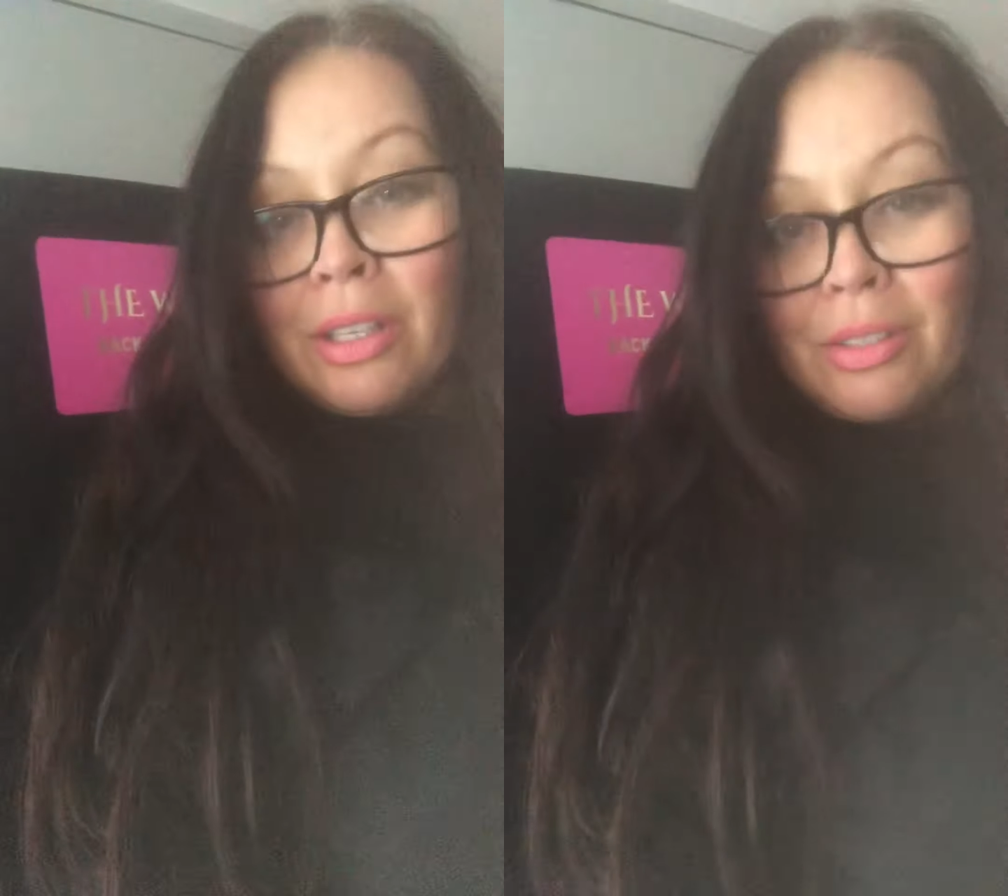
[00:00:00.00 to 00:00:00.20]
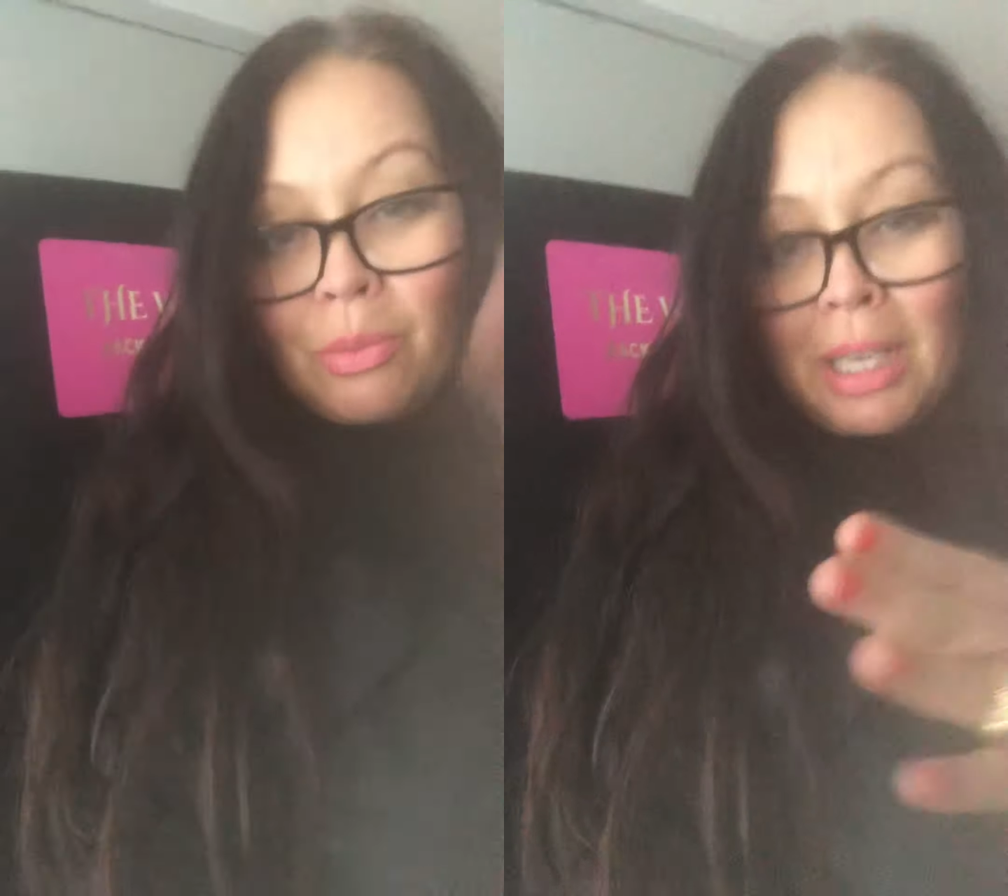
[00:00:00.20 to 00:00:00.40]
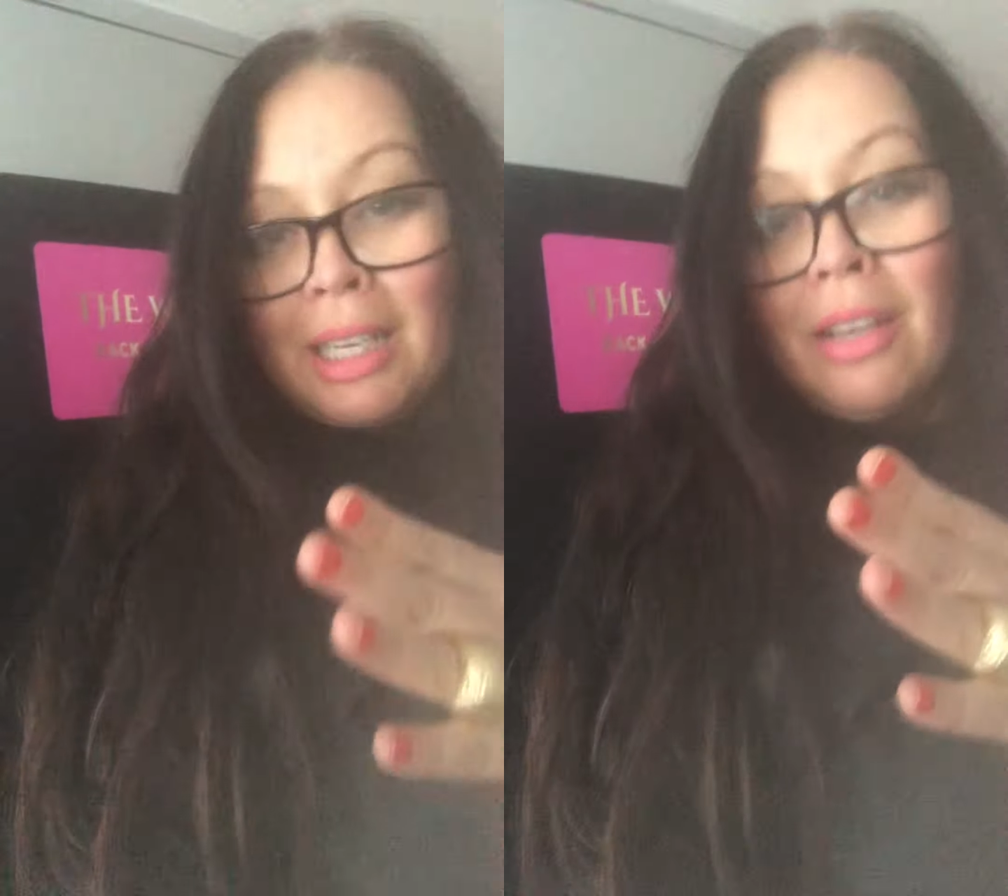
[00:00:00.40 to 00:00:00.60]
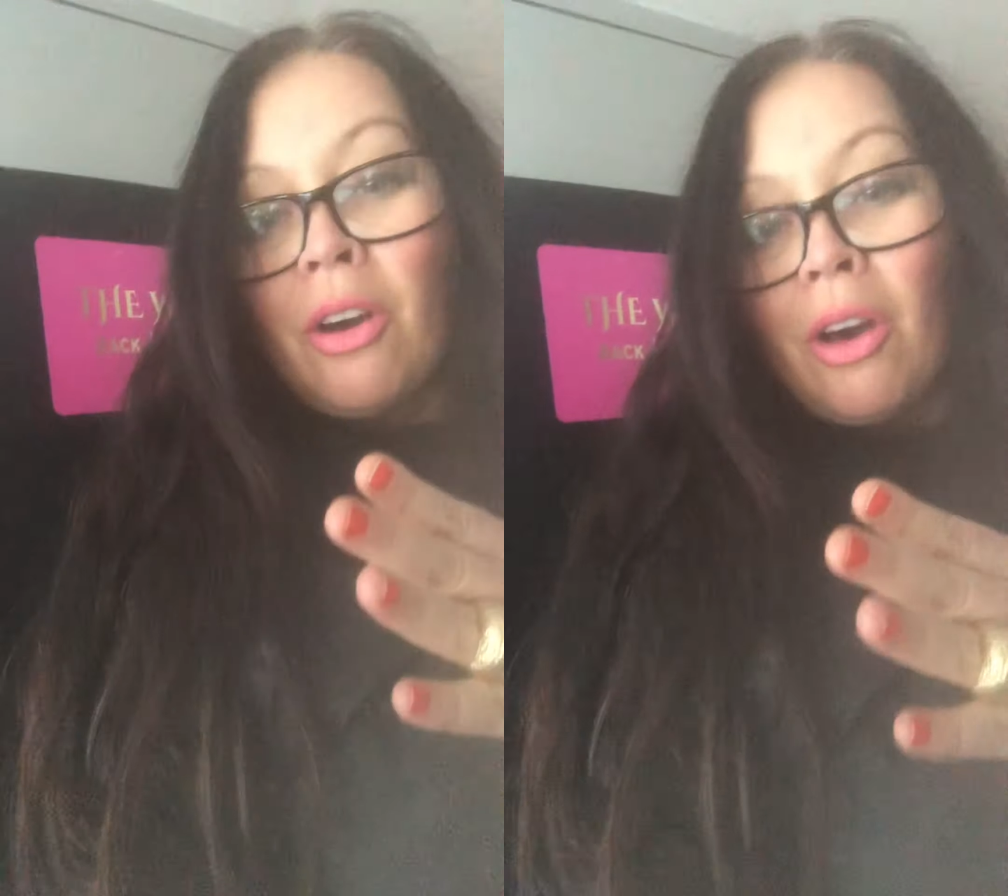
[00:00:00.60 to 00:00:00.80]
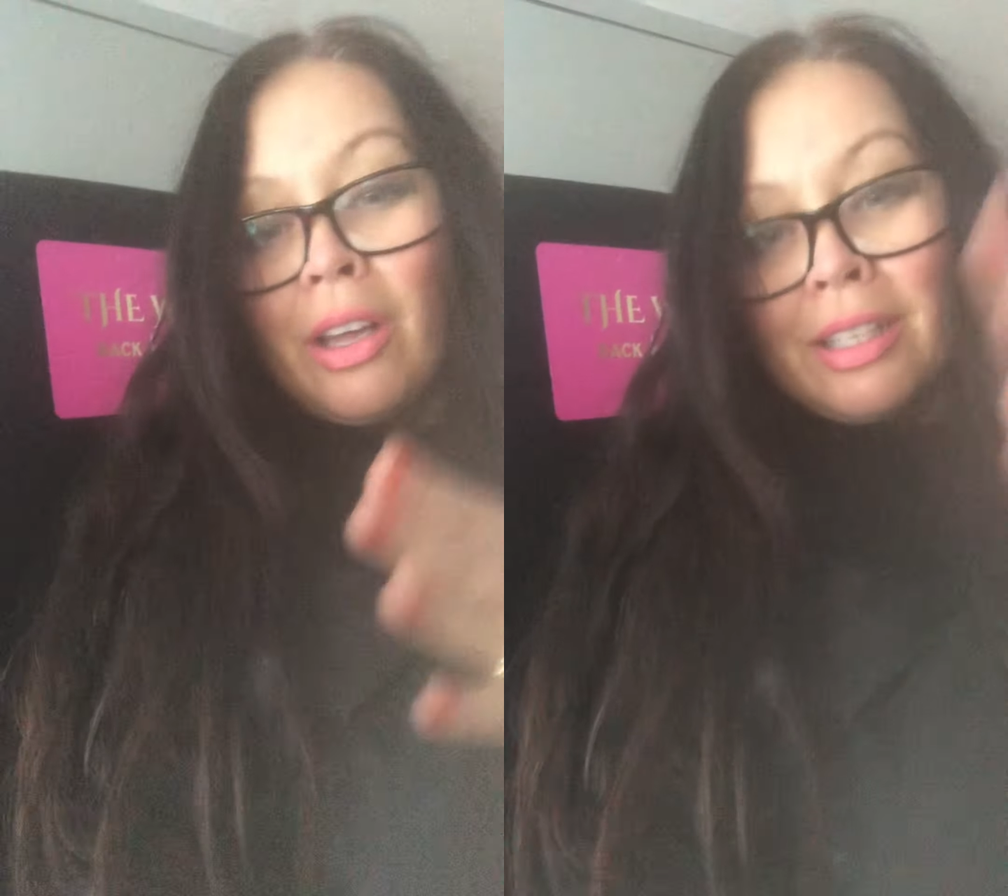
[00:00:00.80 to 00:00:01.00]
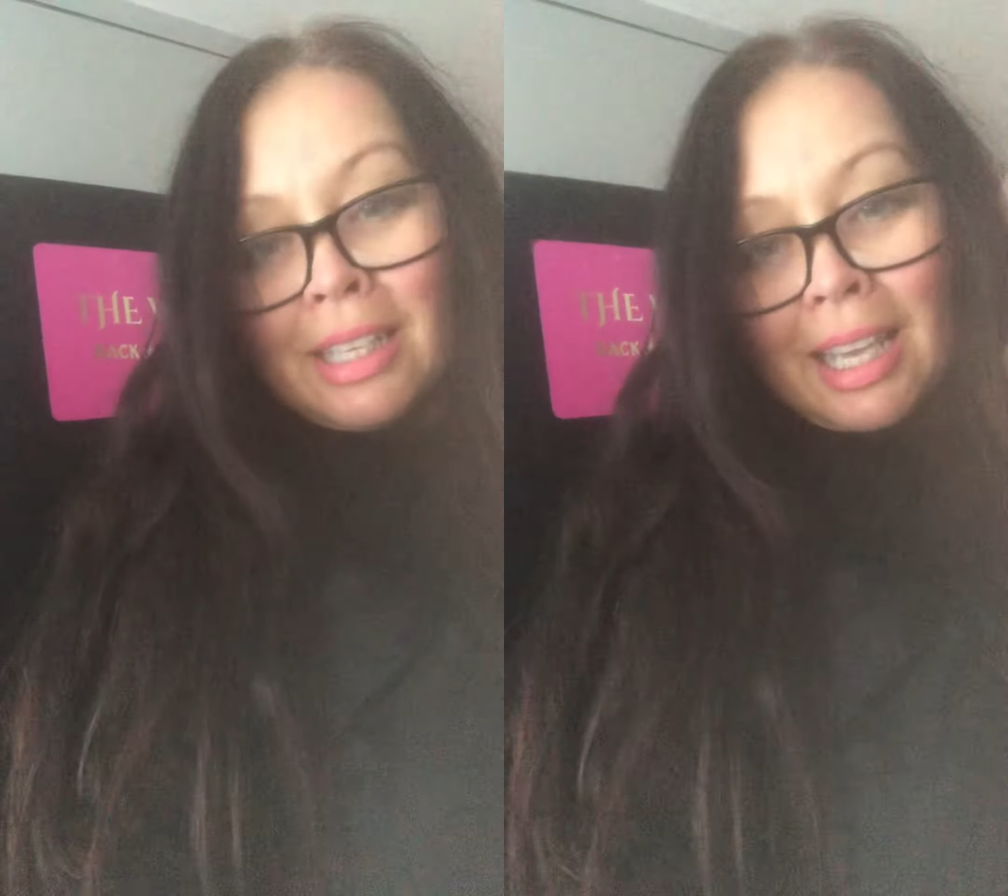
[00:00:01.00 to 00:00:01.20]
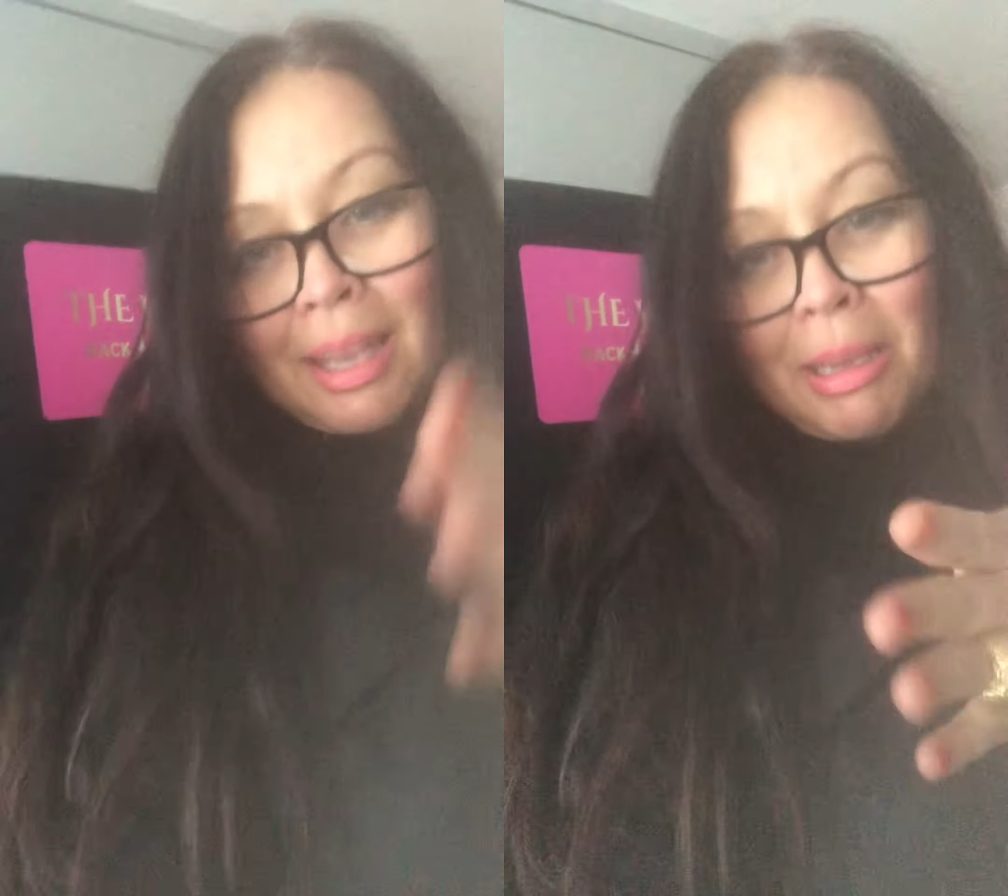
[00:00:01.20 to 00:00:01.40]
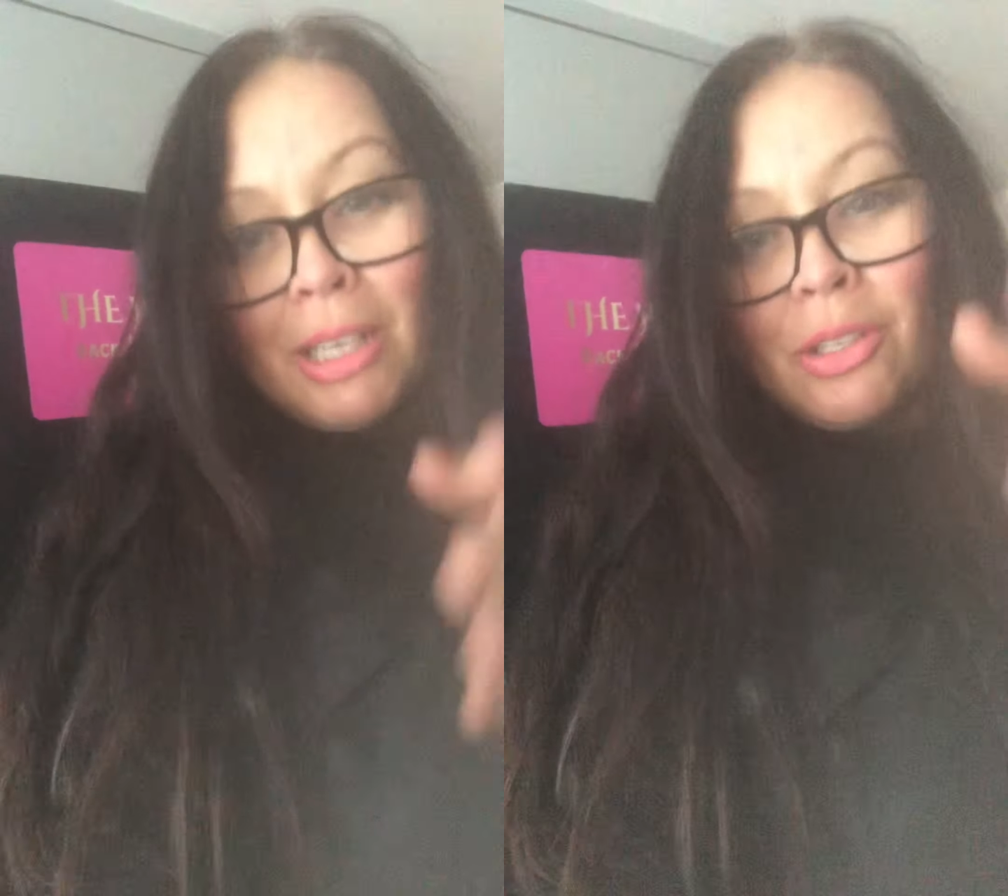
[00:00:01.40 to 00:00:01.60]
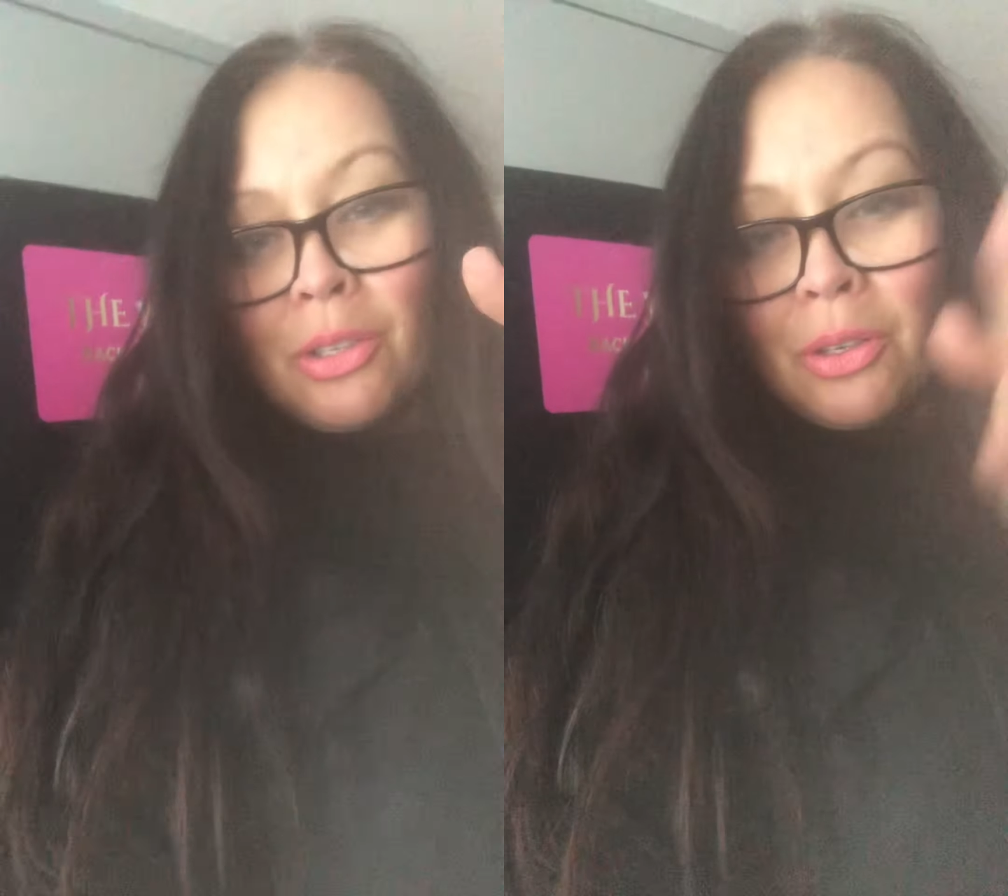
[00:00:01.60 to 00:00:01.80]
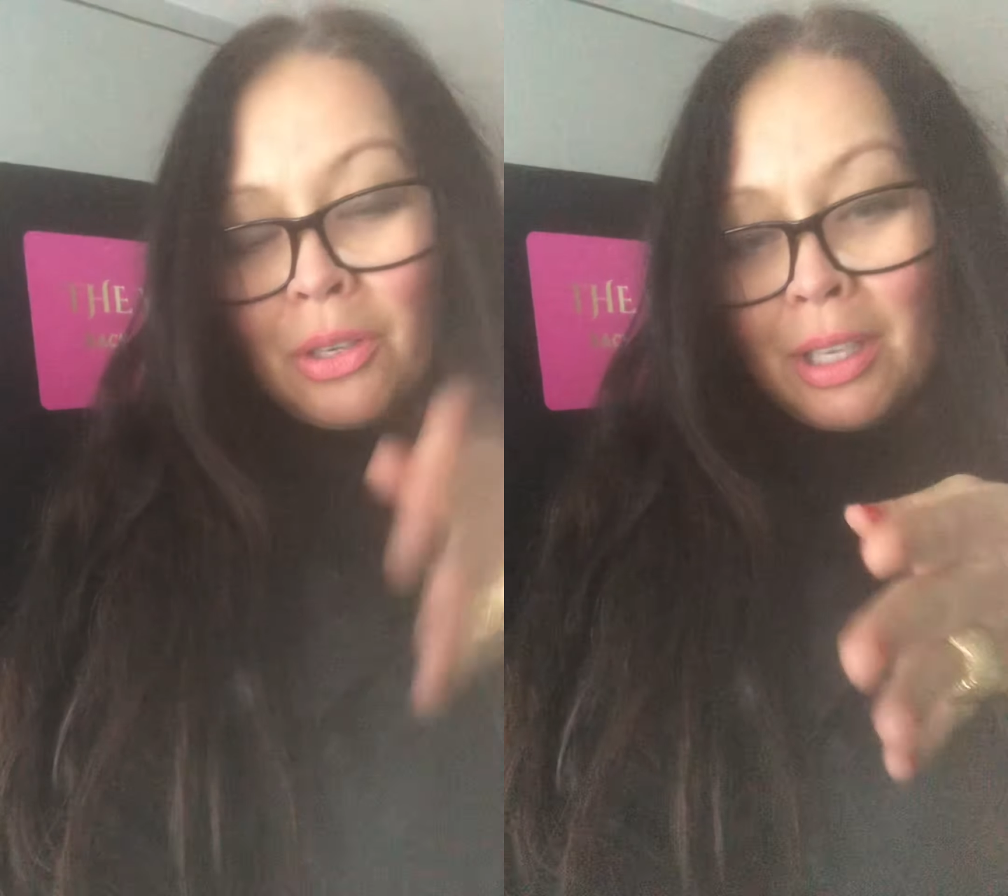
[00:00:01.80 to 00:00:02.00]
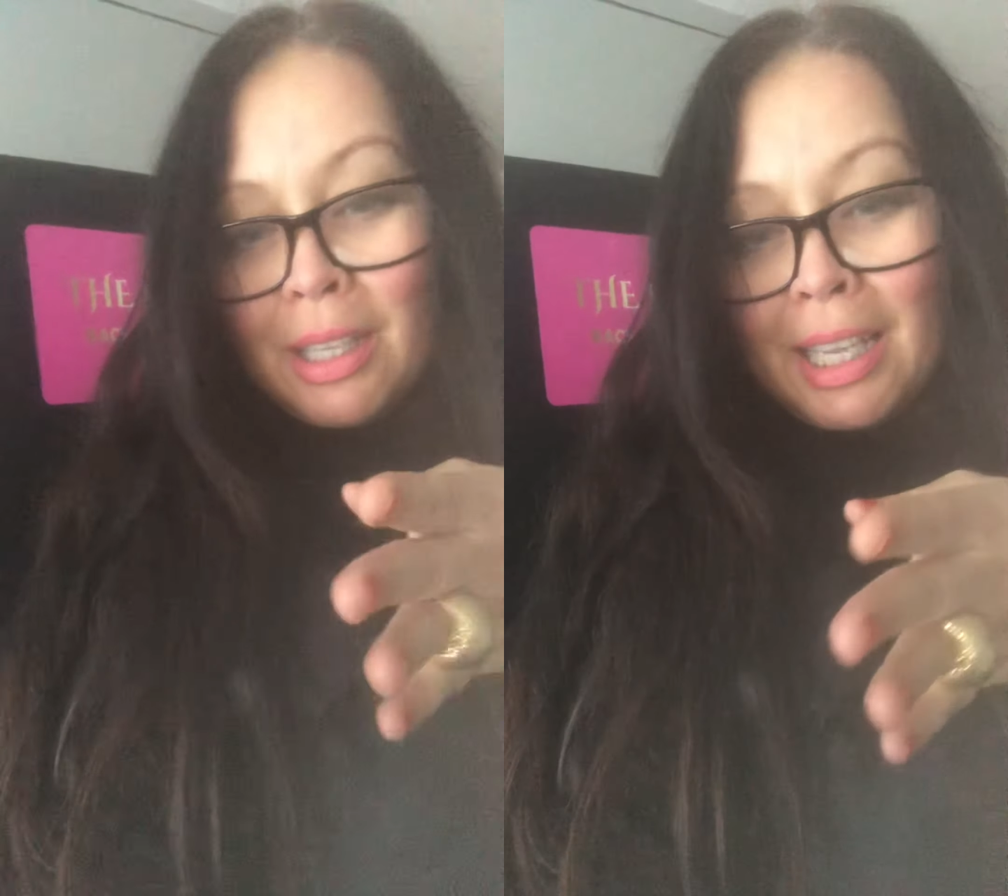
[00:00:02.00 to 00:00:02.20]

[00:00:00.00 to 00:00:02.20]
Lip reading: when God came into